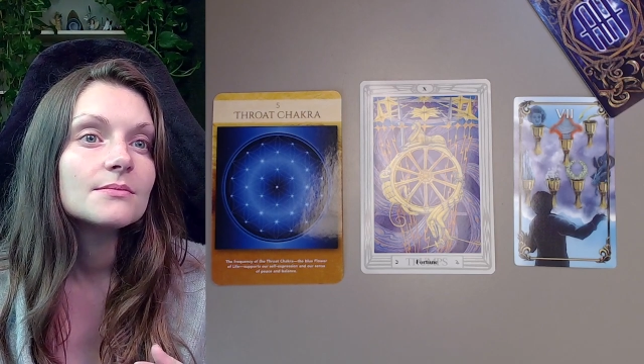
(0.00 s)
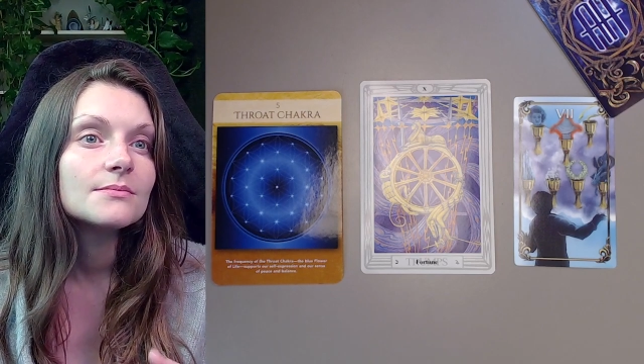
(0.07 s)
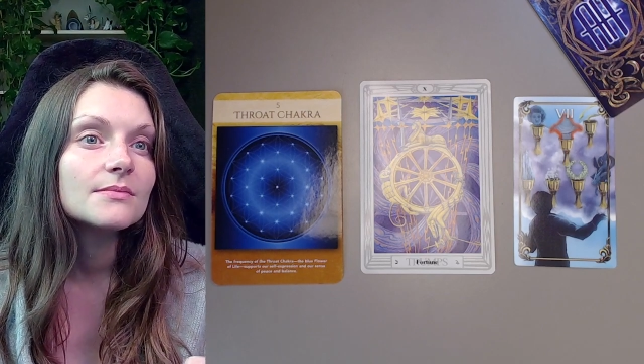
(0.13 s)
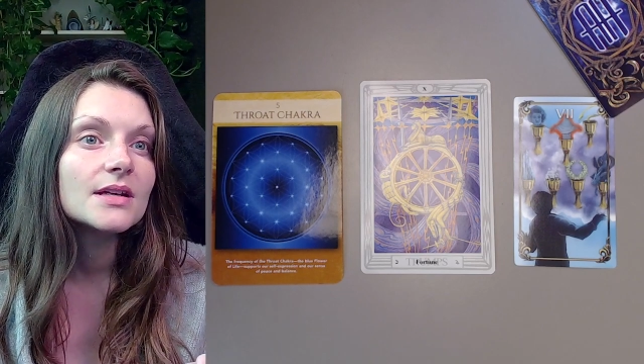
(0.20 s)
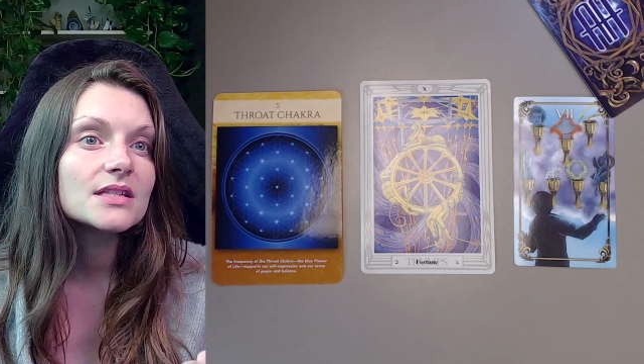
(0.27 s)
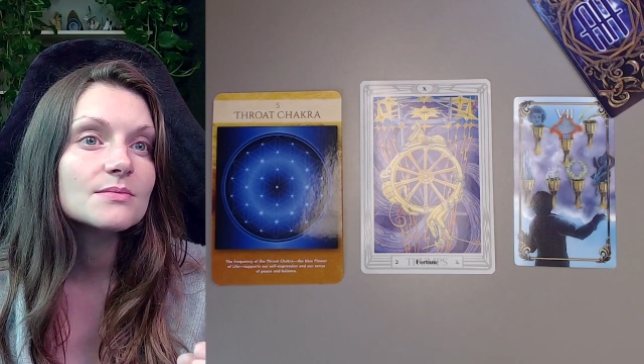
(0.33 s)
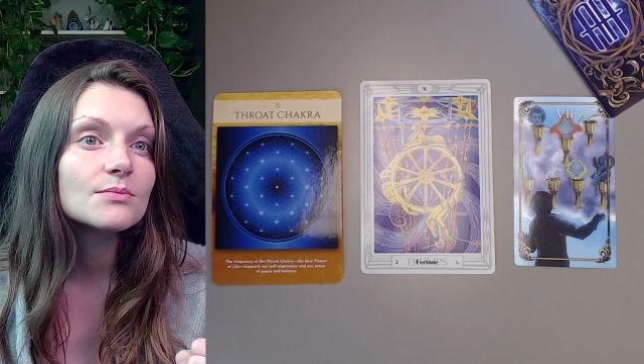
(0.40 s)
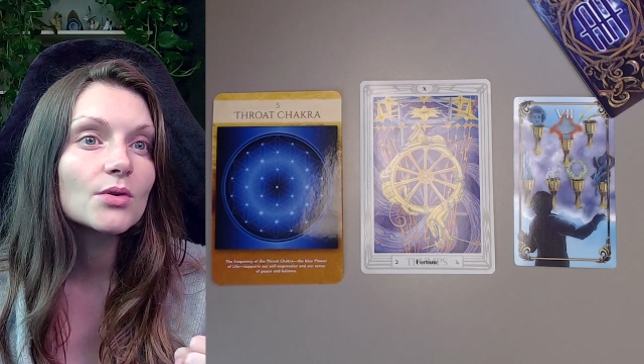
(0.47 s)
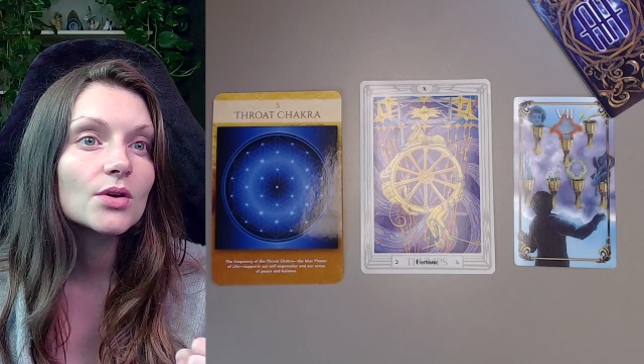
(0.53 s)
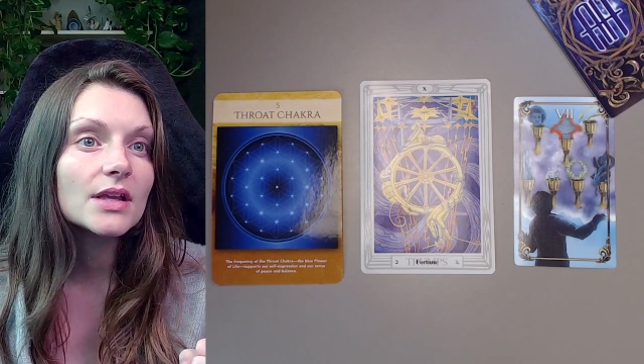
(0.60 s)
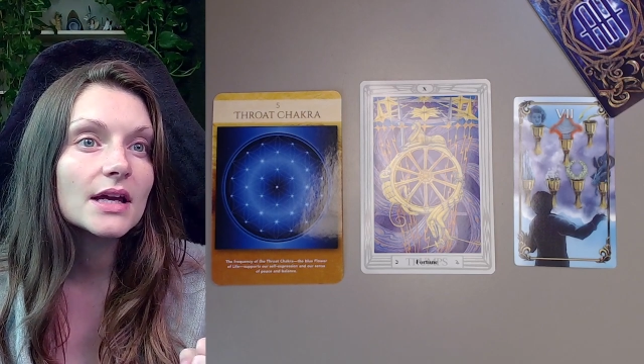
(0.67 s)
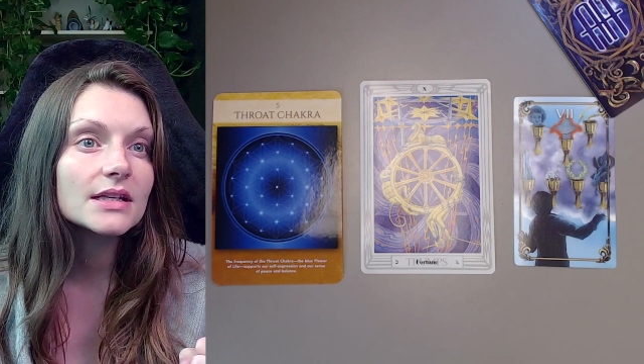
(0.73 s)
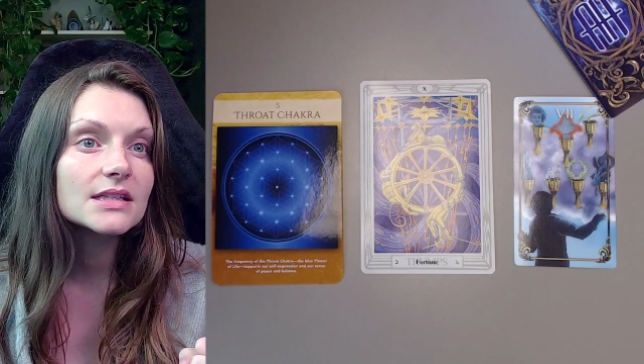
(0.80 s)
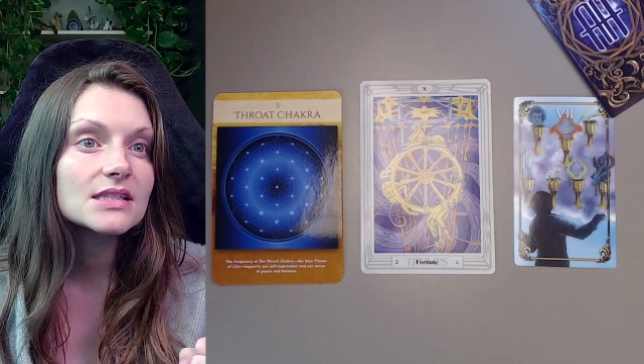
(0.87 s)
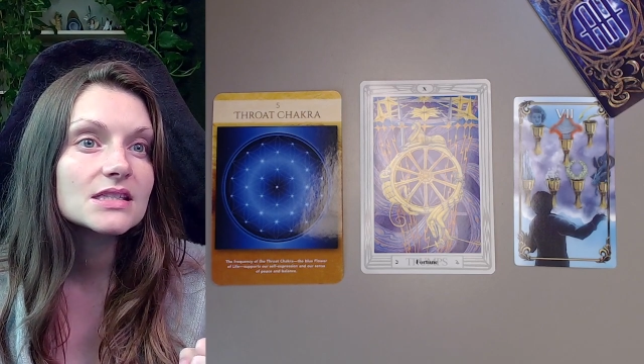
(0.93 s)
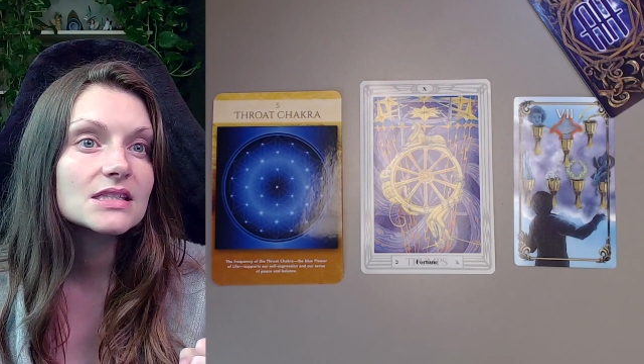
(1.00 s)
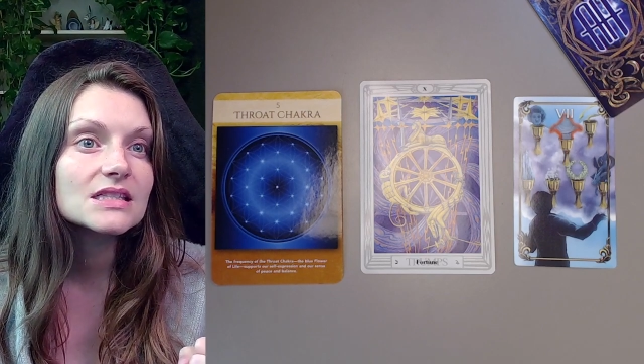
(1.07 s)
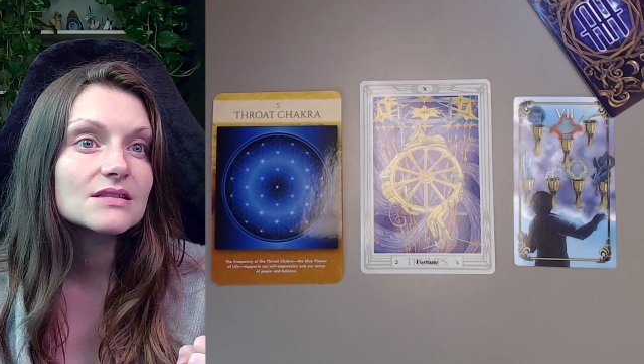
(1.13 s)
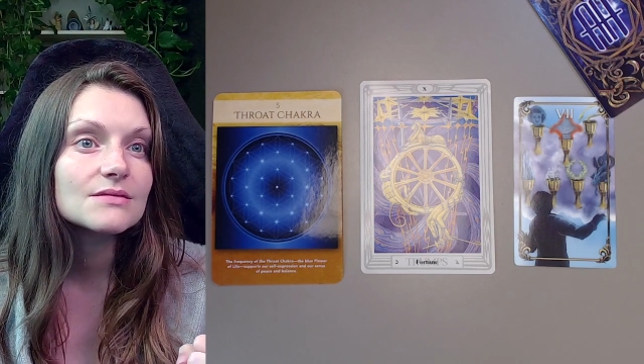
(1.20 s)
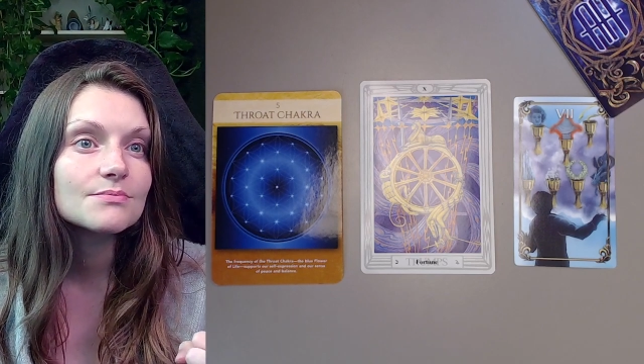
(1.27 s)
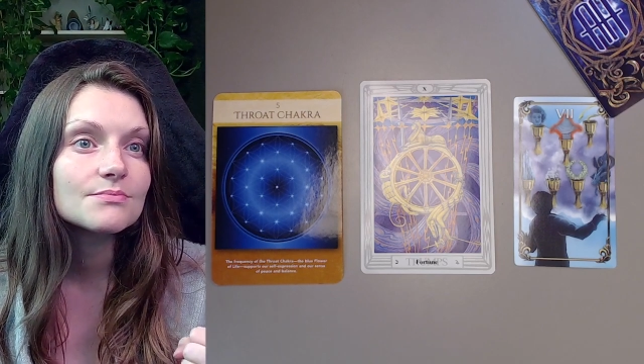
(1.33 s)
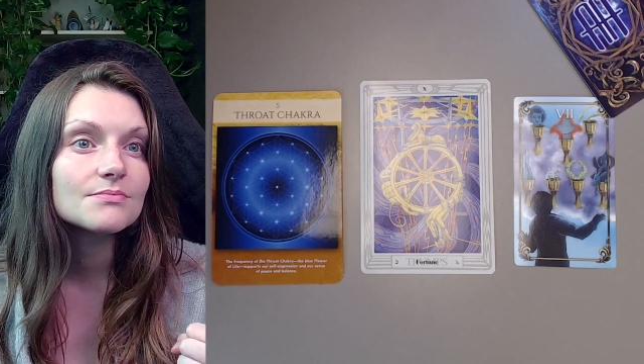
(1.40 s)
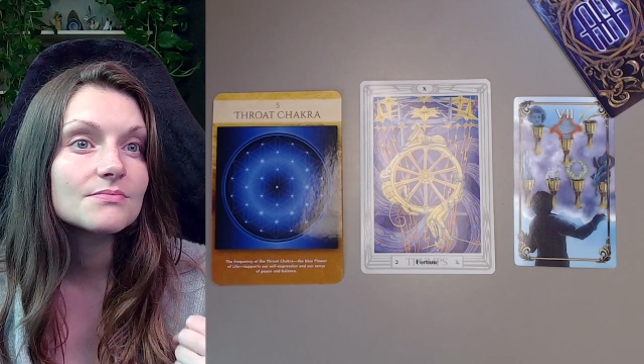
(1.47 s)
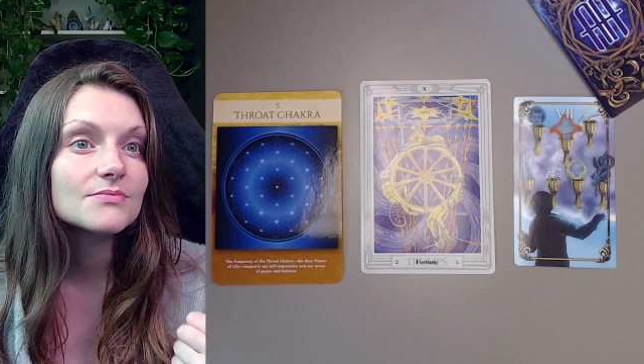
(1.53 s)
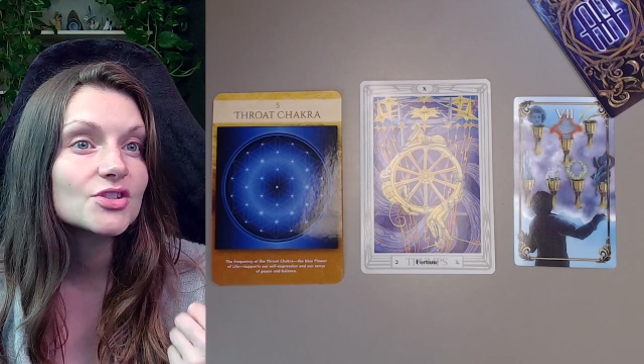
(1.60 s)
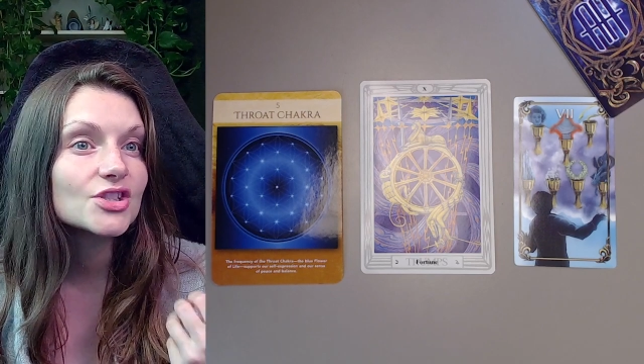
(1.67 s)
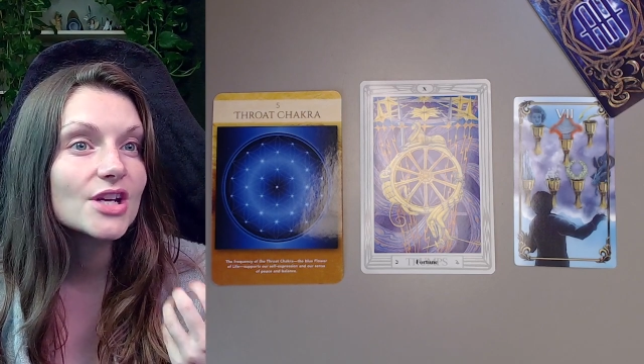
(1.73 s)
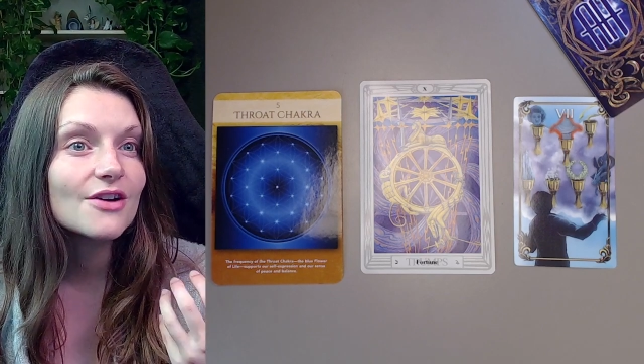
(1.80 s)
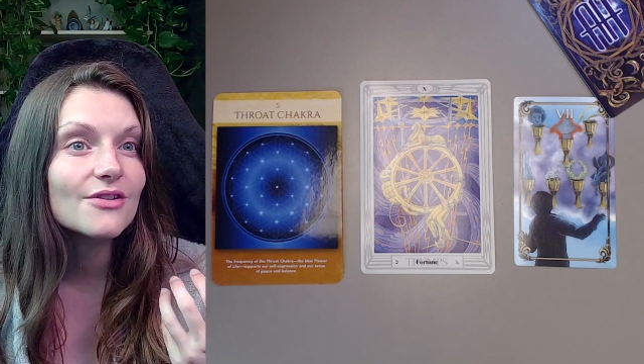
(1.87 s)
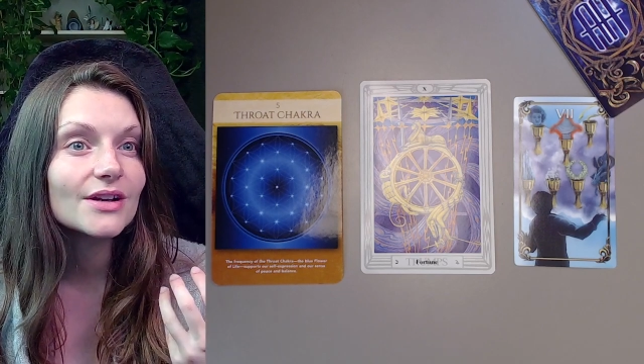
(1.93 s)
it's more like
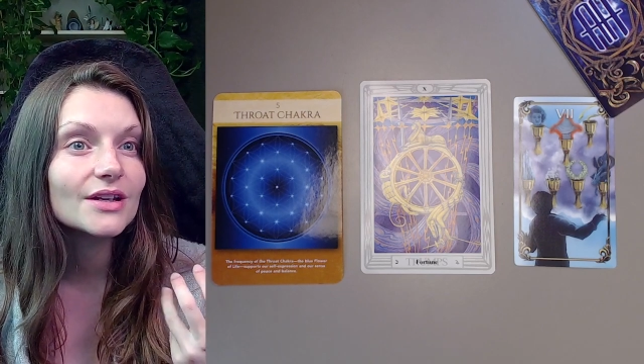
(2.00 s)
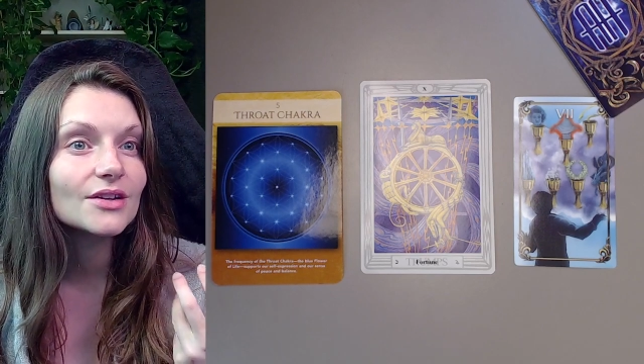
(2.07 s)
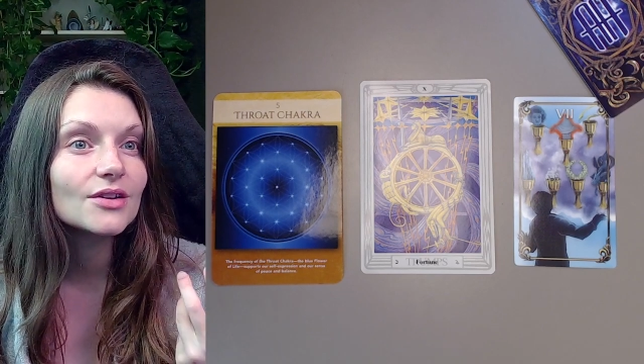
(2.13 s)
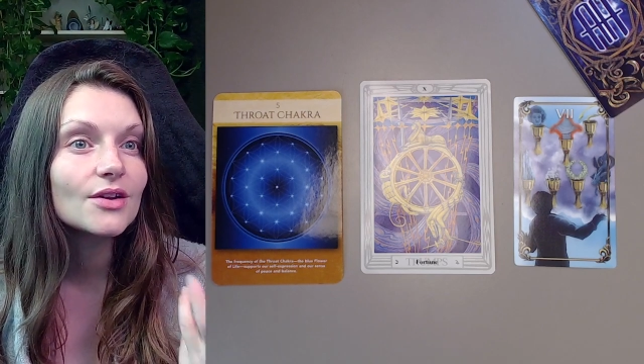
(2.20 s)
sharing